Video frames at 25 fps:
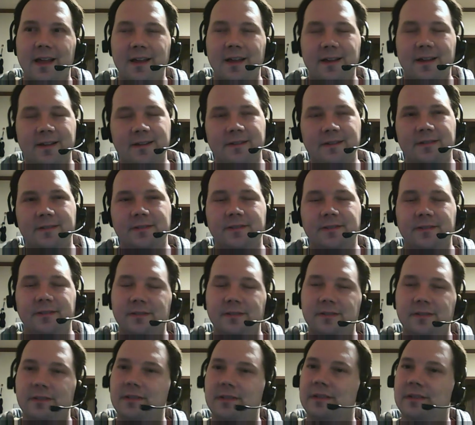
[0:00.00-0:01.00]

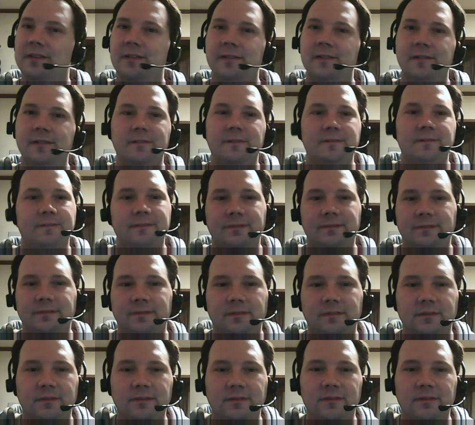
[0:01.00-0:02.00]
and uh,
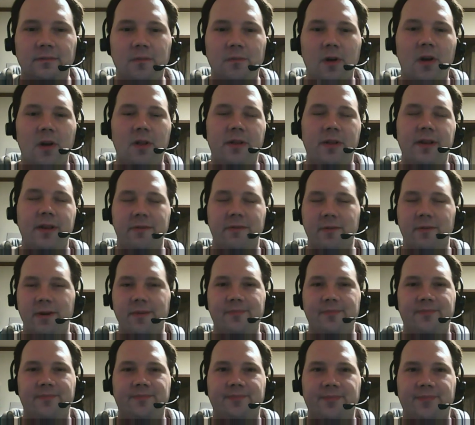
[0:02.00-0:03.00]
well,
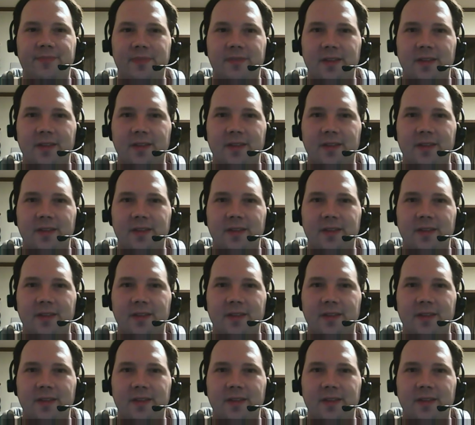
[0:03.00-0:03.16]
anyway.